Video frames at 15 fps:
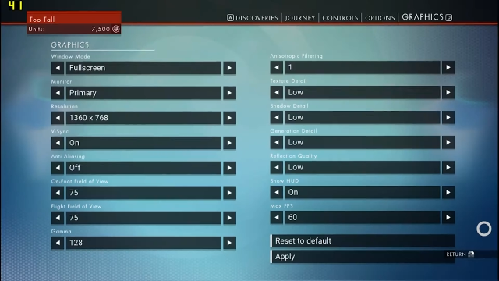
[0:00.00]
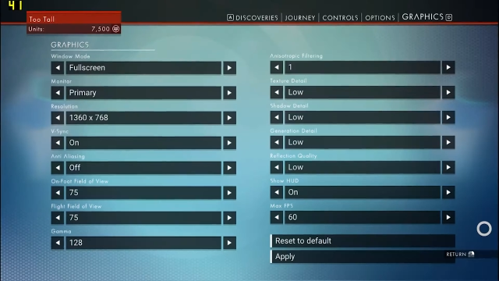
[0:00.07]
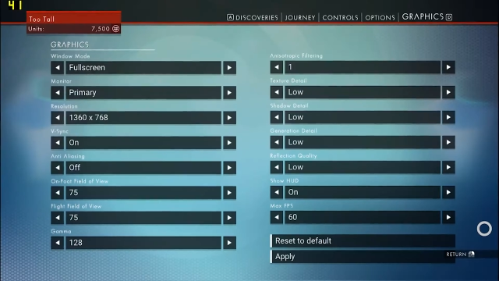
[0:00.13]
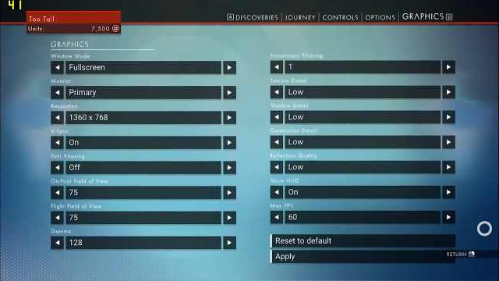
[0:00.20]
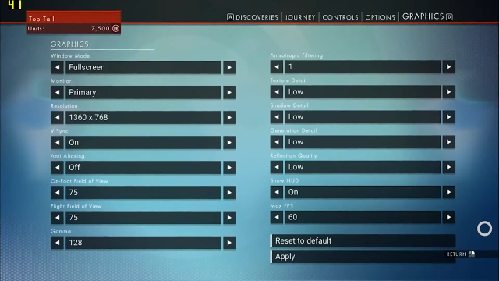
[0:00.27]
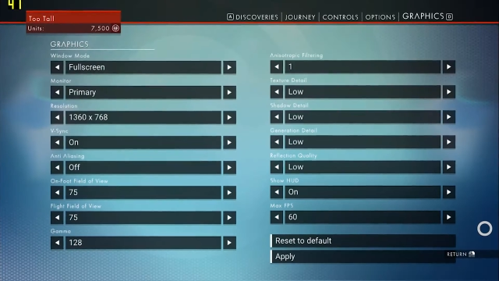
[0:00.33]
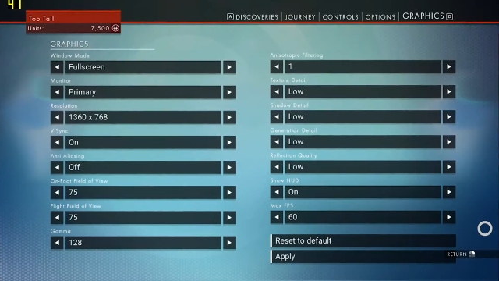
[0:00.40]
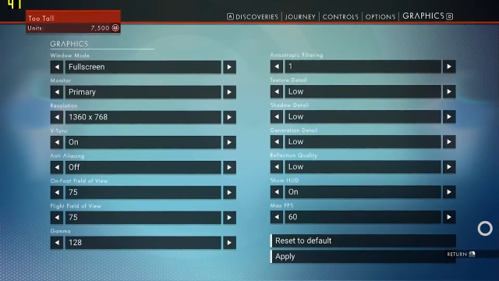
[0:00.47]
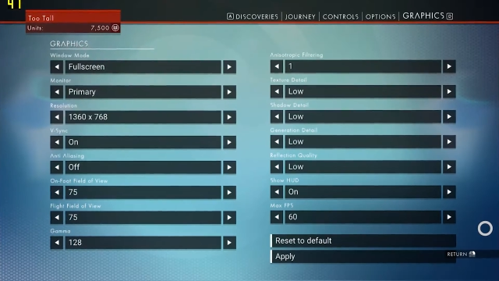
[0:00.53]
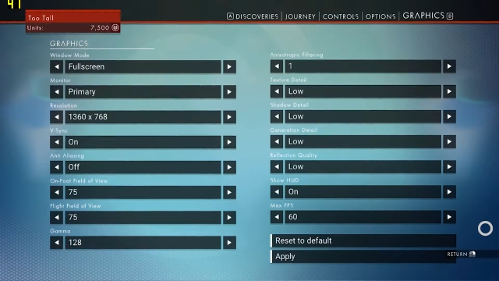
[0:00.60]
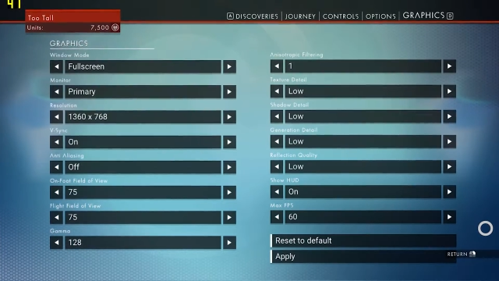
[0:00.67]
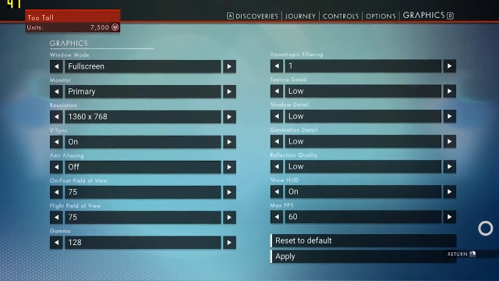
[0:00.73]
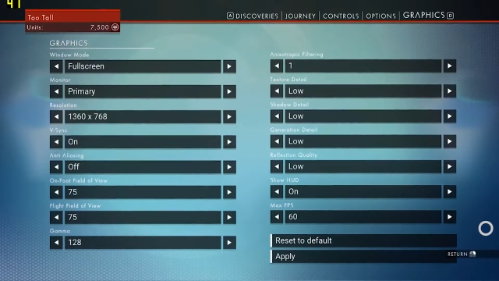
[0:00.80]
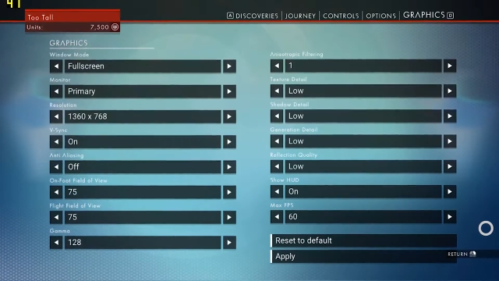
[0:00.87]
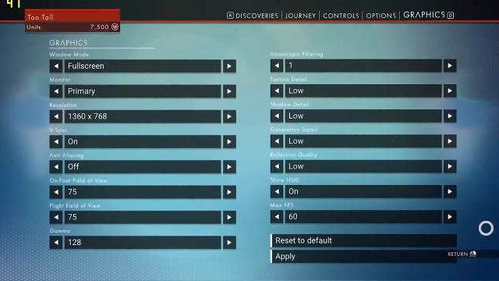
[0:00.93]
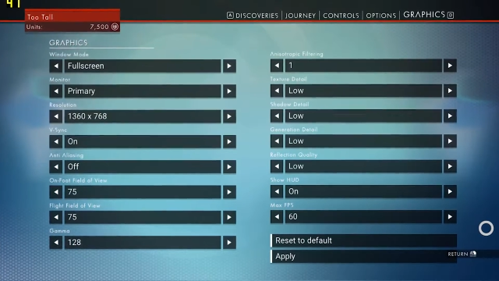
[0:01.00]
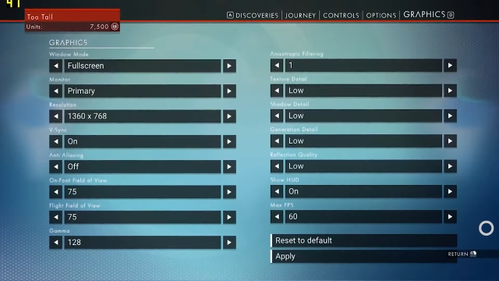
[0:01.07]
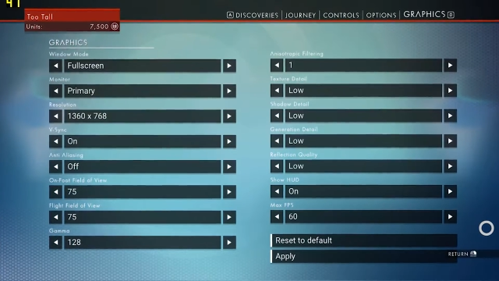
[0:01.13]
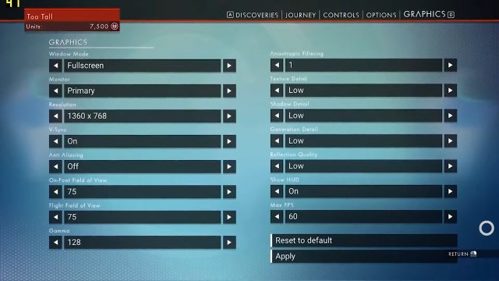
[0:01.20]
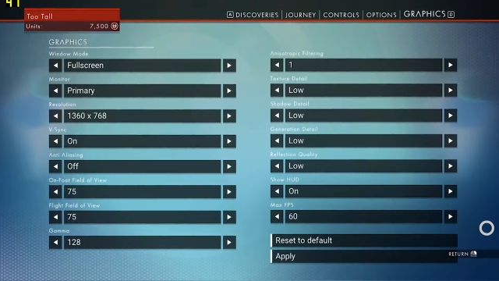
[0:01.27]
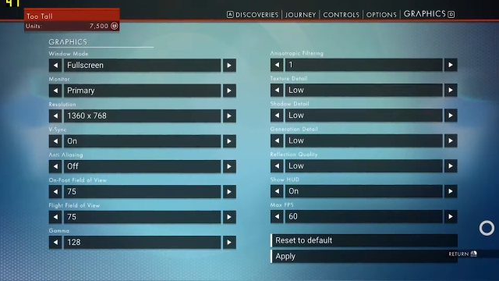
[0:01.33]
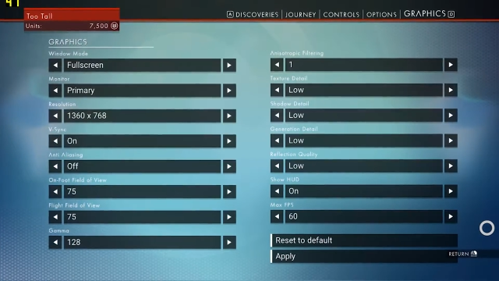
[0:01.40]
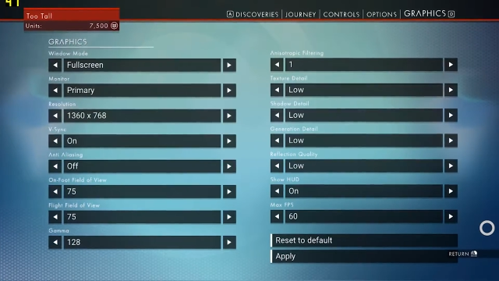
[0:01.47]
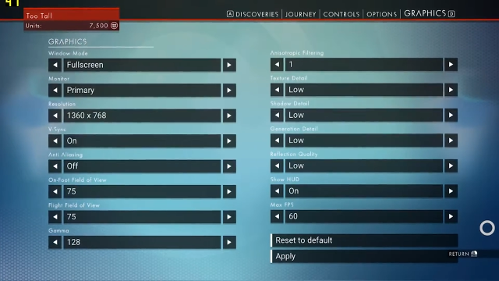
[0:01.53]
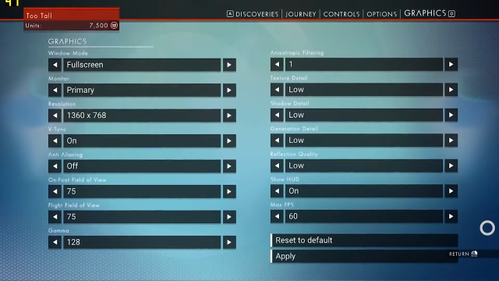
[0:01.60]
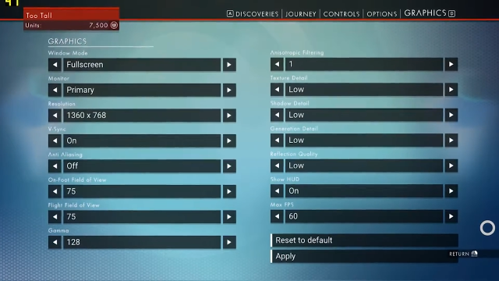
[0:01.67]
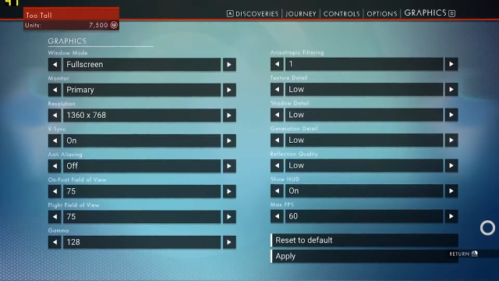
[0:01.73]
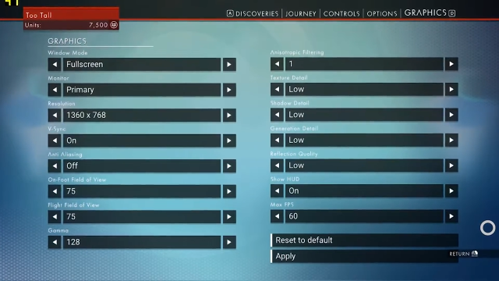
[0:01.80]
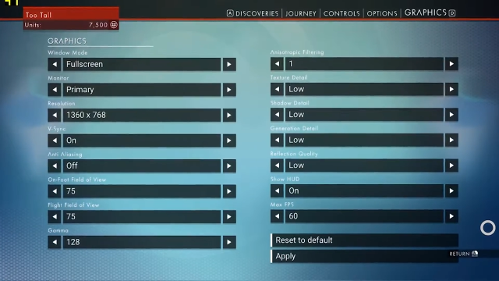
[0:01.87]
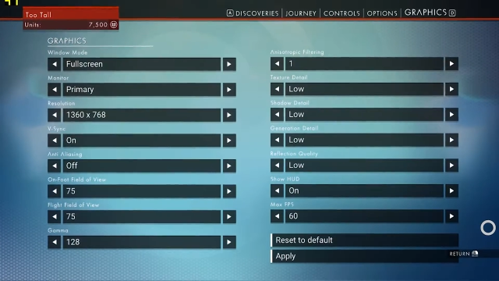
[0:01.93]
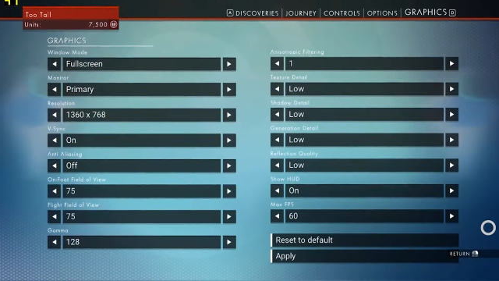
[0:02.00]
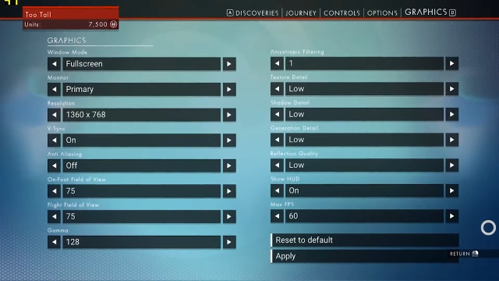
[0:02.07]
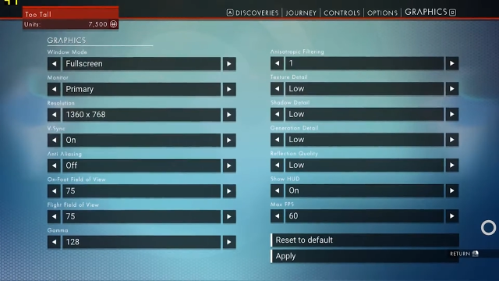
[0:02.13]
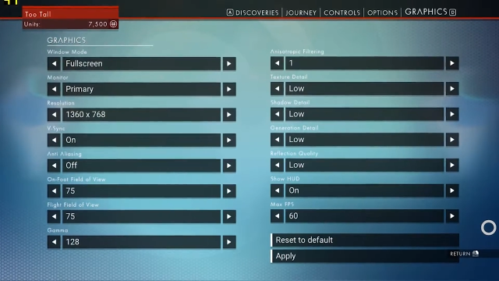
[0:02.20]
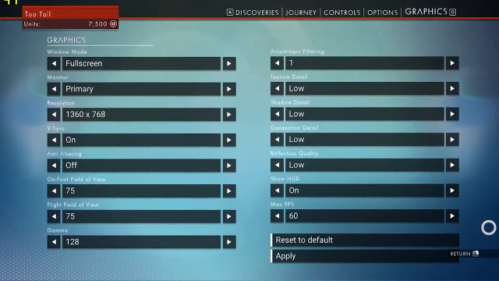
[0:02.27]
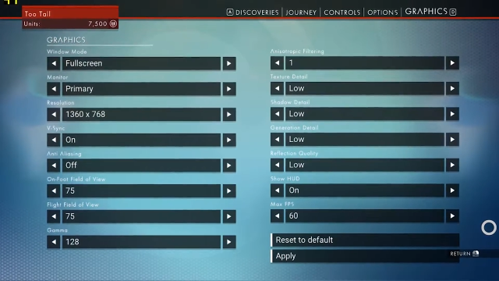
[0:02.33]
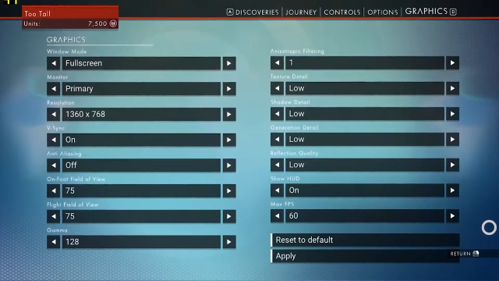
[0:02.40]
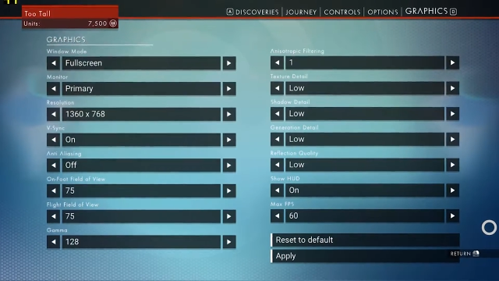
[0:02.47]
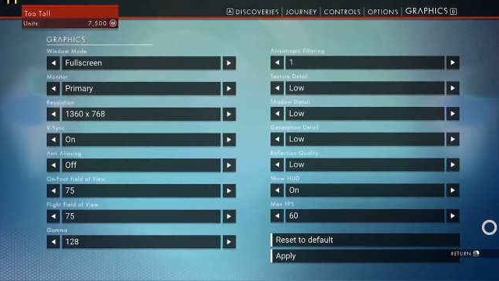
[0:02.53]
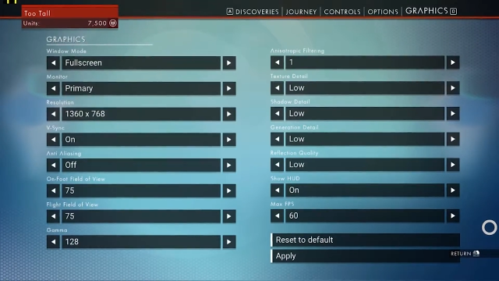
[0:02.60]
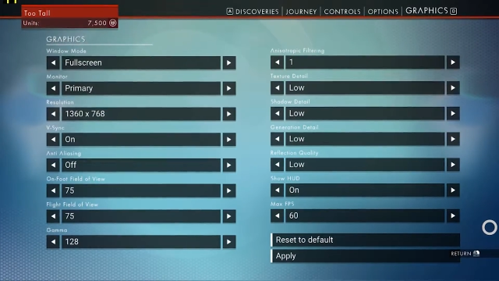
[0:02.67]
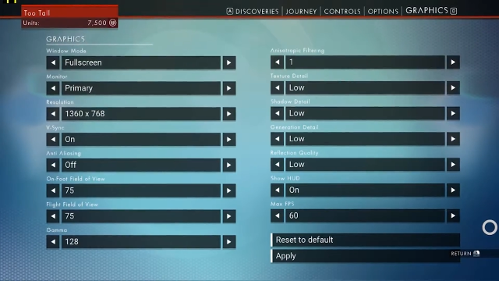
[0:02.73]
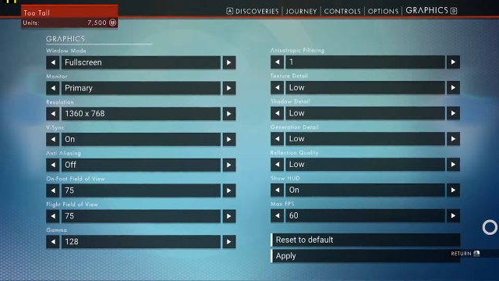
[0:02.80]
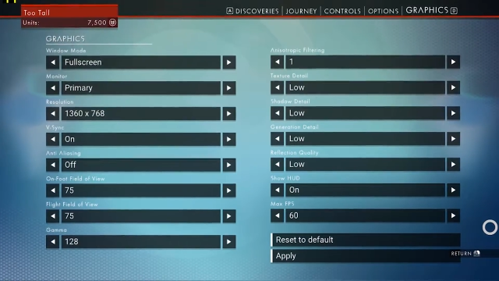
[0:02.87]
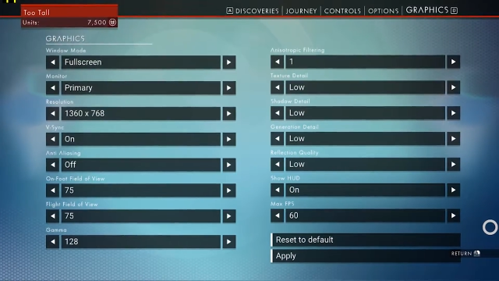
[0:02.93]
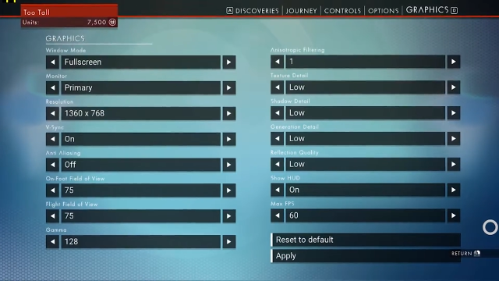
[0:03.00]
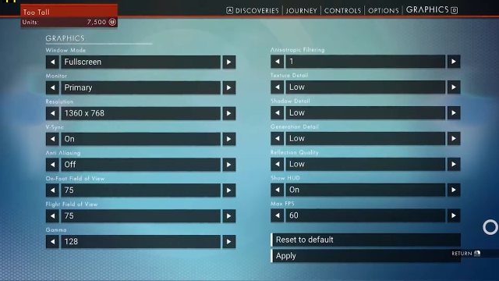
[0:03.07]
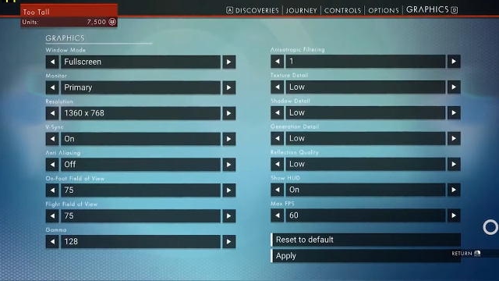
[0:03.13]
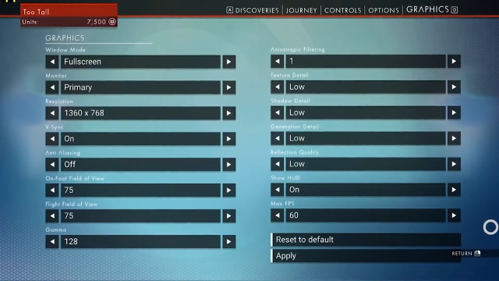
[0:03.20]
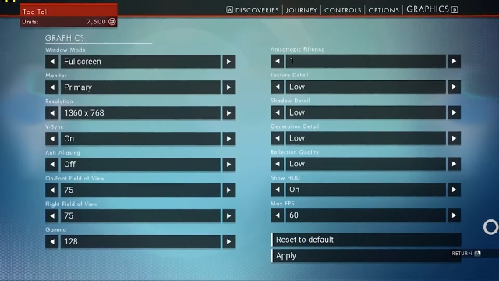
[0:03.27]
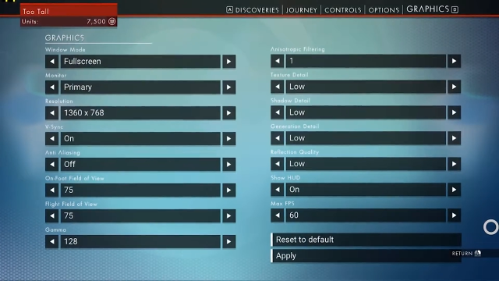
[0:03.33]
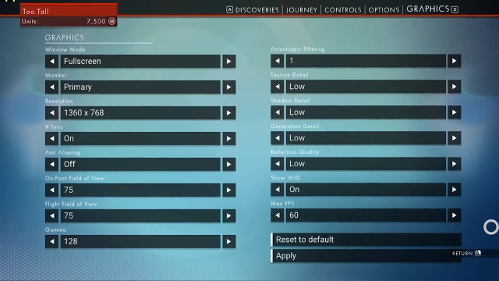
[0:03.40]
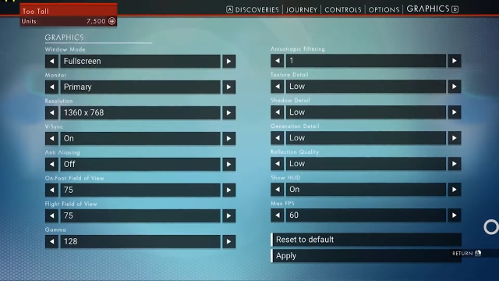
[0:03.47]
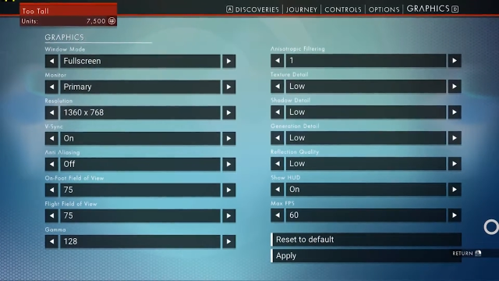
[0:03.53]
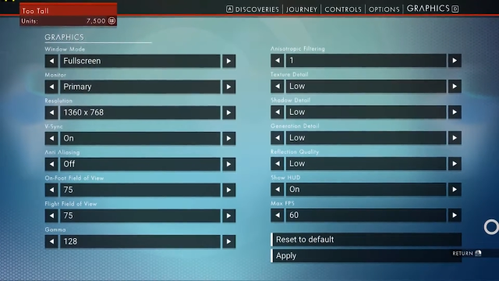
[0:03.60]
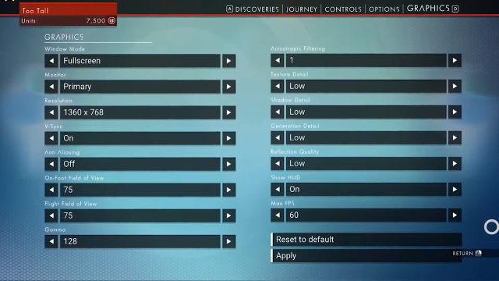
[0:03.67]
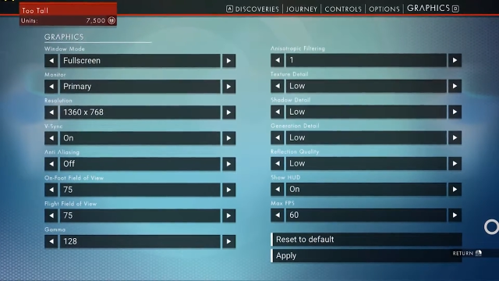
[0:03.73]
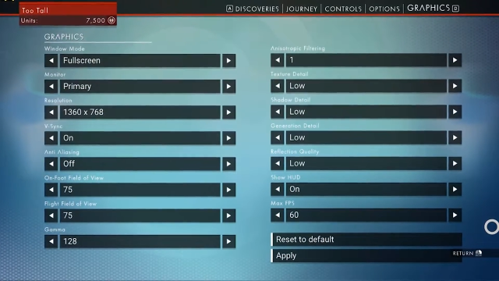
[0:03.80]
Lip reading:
(no speaker visible)